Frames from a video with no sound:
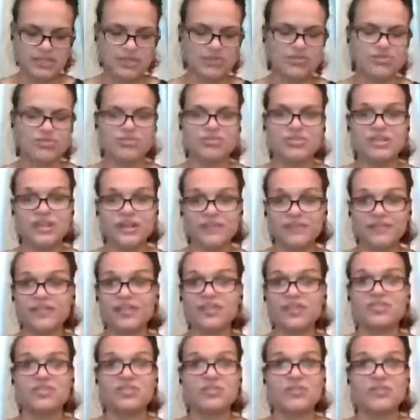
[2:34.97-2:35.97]
Those are
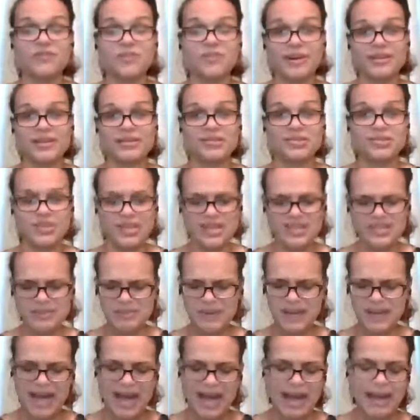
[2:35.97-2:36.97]
definitely two of my strengths,
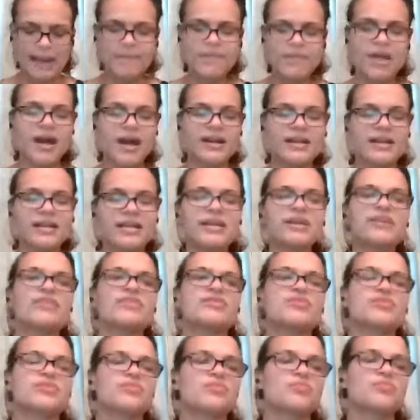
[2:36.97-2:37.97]
but I'm not
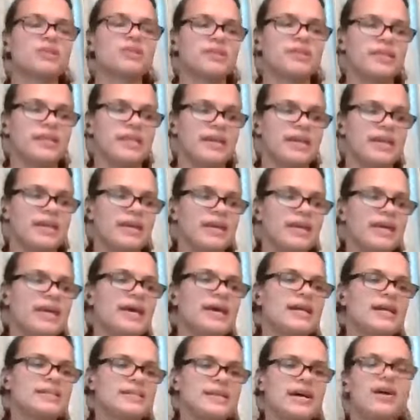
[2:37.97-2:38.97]
here to really
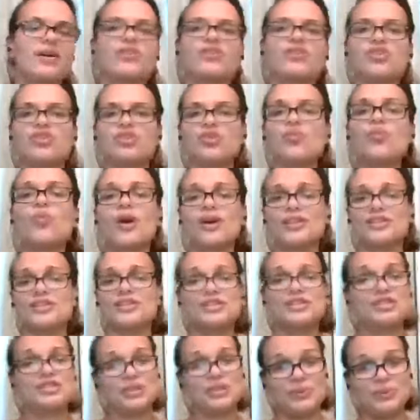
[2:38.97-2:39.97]
tell you what to
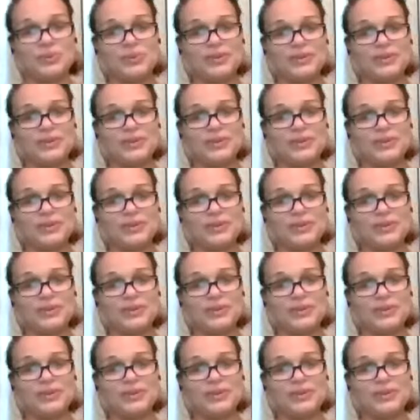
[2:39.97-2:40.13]
do.